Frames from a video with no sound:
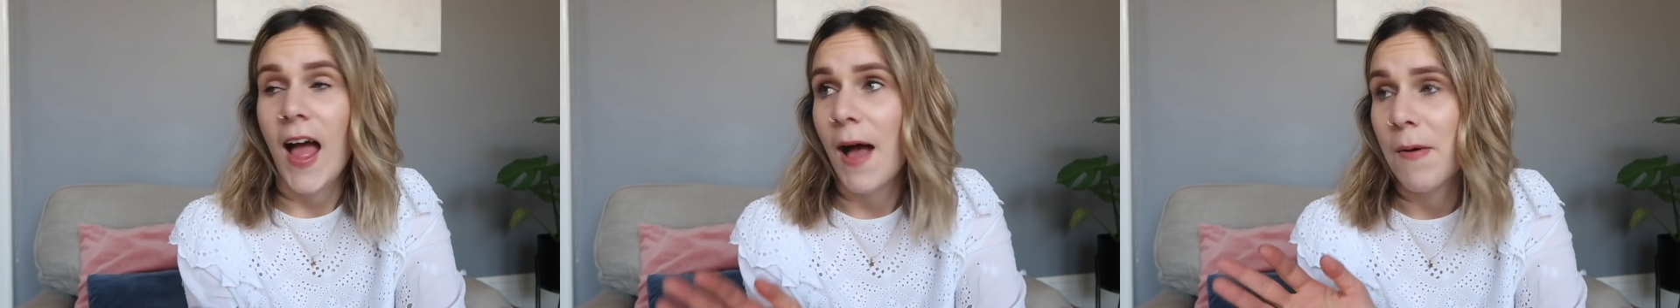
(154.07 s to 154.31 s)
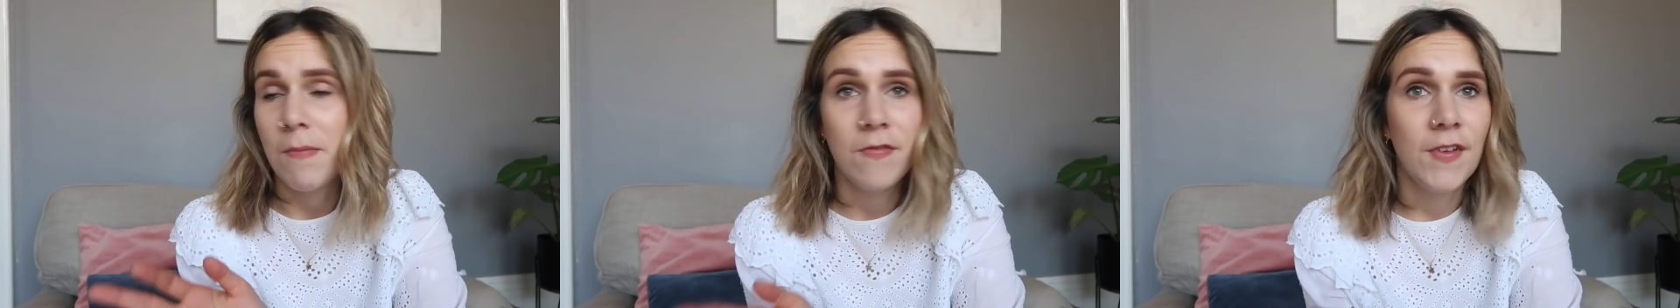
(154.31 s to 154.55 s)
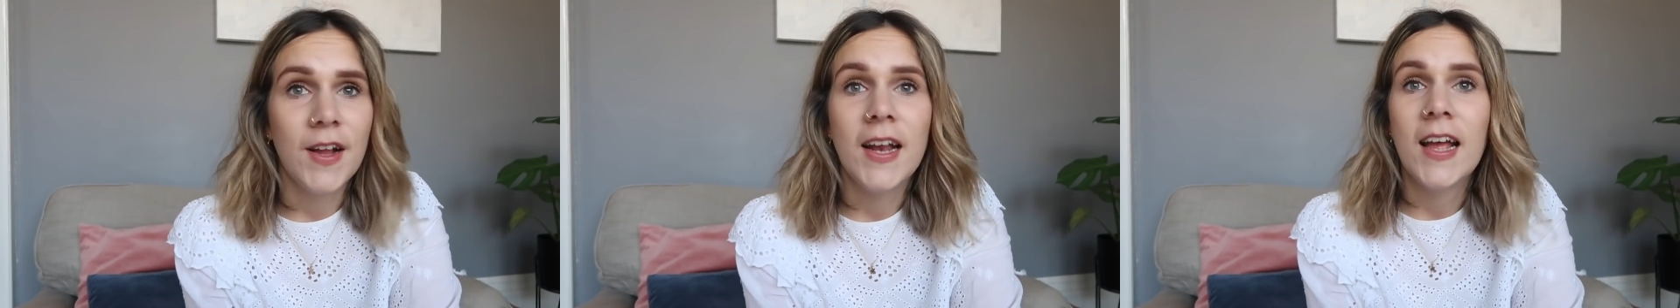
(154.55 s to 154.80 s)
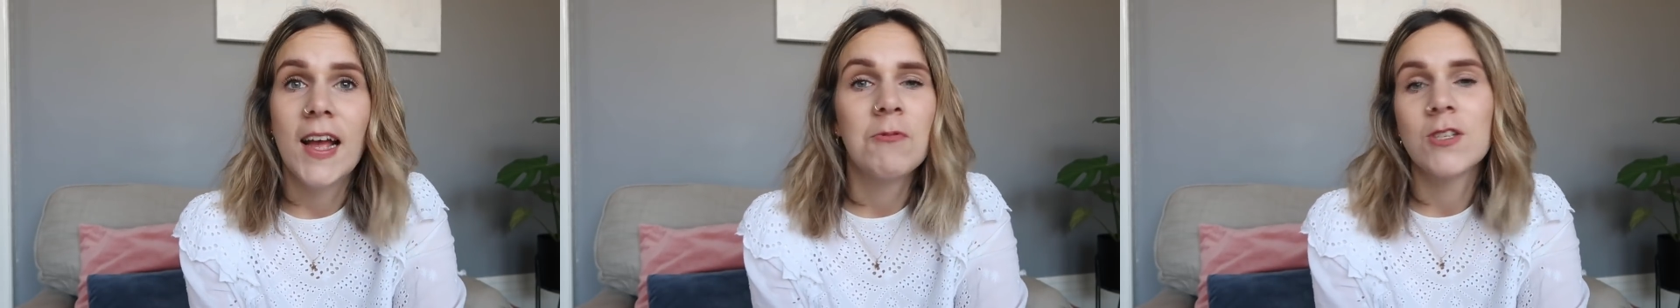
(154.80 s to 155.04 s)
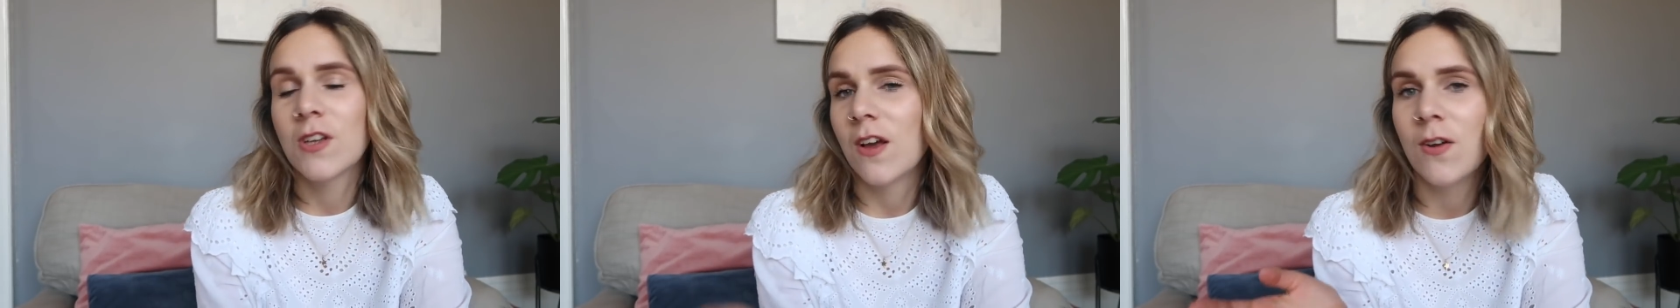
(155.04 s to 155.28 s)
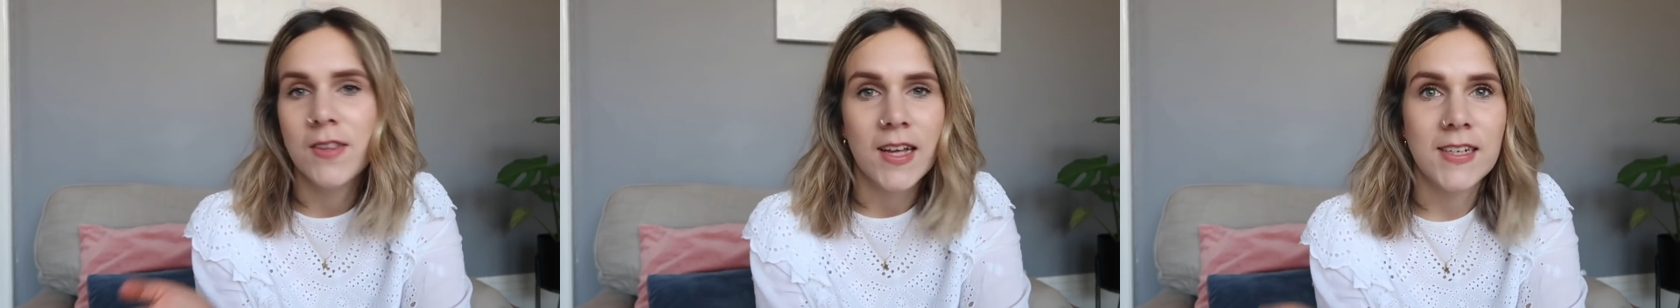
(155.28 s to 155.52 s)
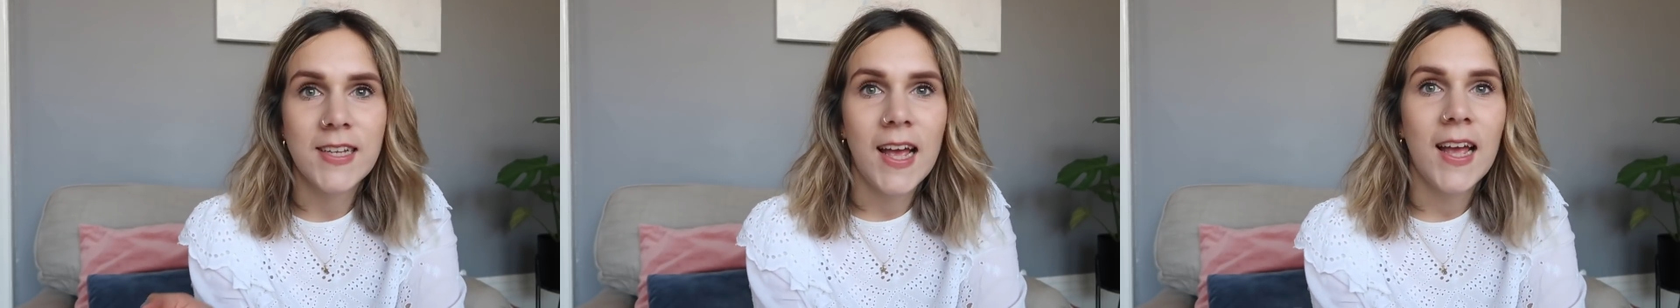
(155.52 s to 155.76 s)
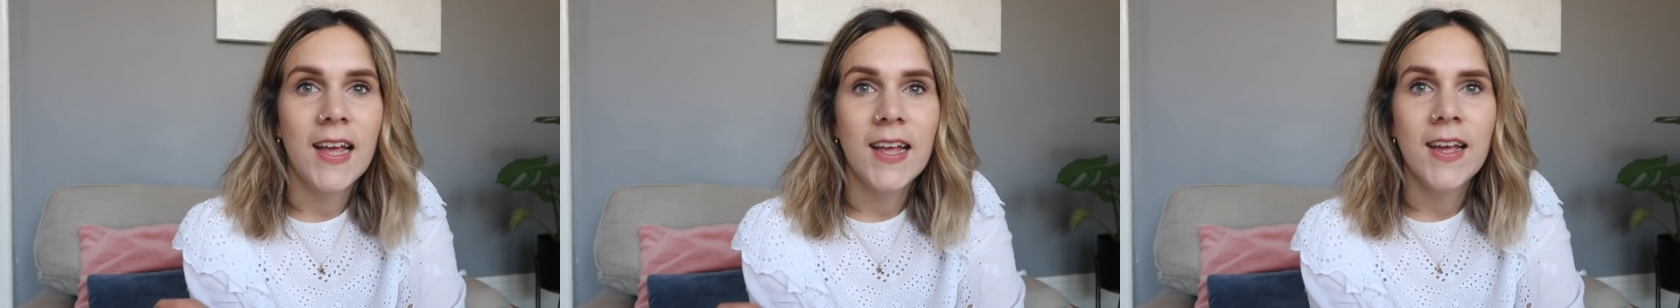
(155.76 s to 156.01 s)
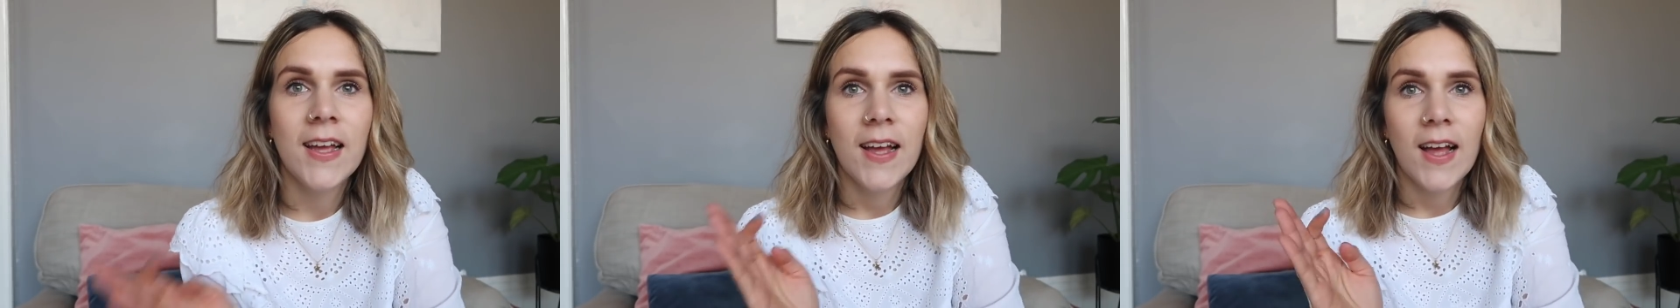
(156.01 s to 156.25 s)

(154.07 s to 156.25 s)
how I'm feeling, what's going on that day,